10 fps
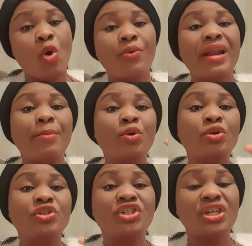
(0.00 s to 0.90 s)
Right, I'm
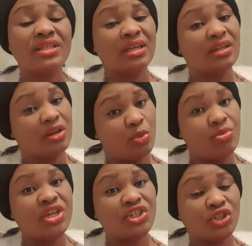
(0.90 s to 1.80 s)
gonna chase that and I'll
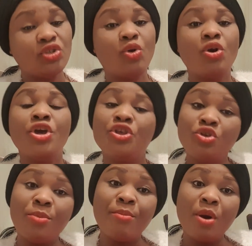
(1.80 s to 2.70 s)
make sure
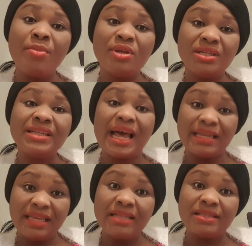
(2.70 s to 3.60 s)
your mom or your
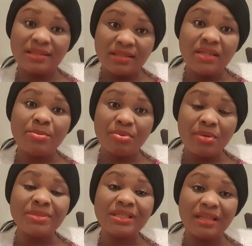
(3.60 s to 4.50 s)
dad gets seen
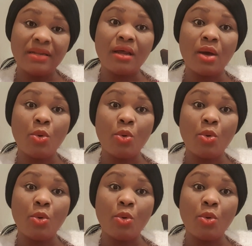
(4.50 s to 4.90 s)
promptly now.